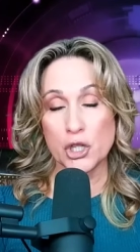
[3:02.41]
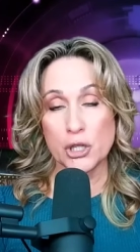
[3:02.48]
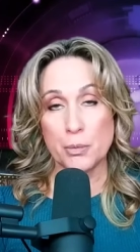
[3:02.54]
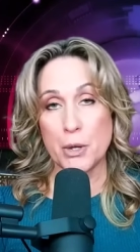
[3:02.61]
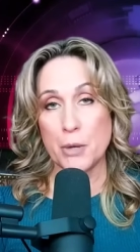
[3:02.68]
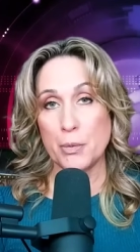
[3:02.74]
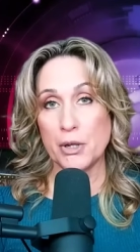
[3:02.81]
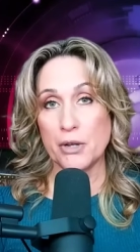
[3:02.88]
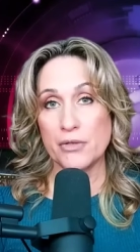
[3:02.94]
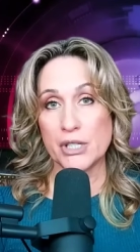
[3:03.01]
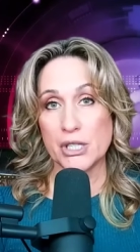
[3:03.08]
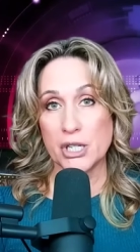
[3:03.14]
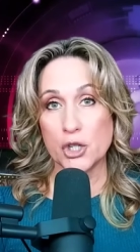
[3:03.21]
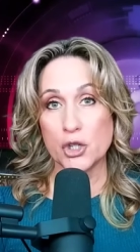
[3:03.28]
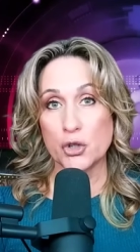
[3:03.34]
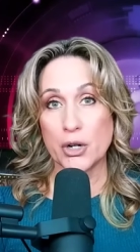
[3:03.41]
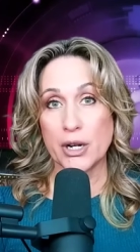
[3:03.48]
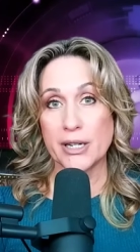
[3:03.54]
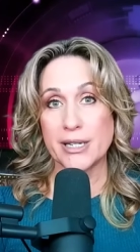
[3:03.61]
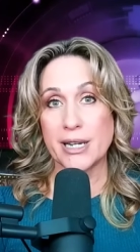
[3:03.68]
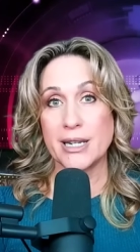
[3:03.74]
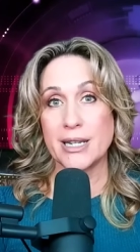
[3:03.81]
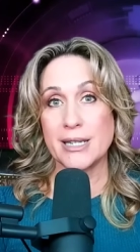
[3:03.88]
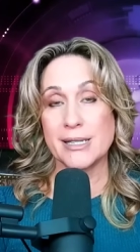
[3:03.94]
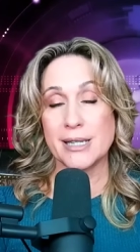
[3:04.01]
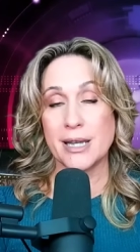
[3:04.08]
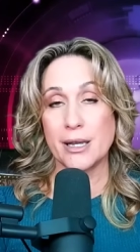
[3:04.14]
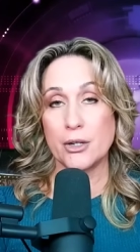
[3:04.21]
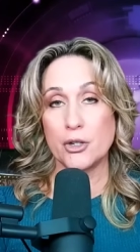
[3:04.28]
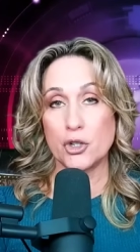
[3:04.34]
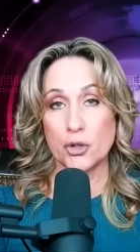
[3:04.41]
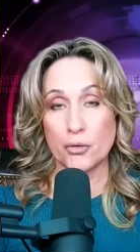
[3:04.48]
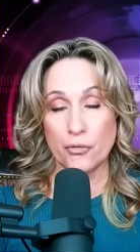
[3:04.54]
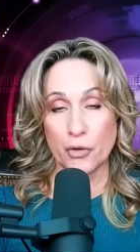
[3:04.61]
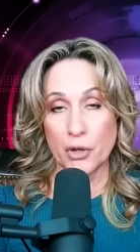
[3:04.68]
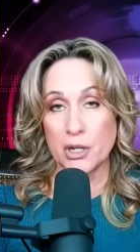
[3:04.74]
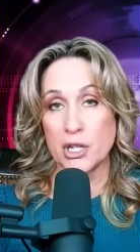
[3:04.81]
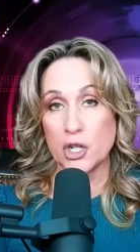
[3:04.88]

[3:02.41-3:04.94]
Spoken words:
to the people of his district, and he said that